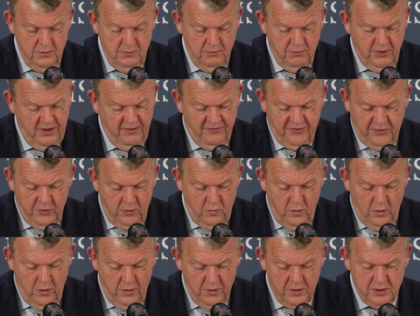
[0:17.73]
with a few
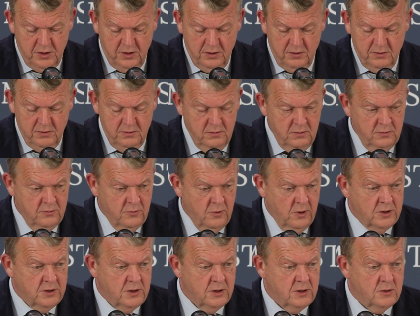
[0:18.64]
words on
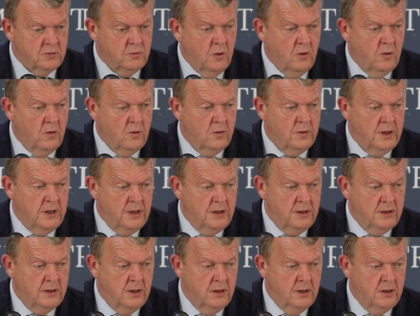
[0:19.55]
Russia's war
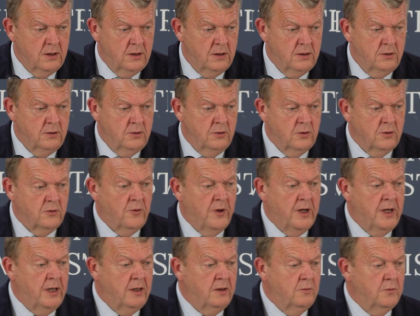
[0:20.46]
in
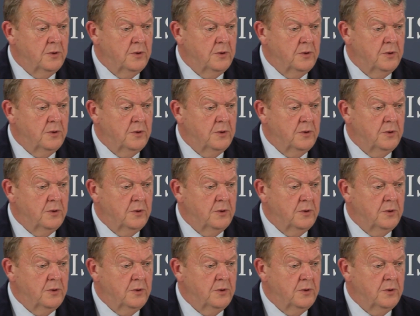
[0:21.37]
Ukraine,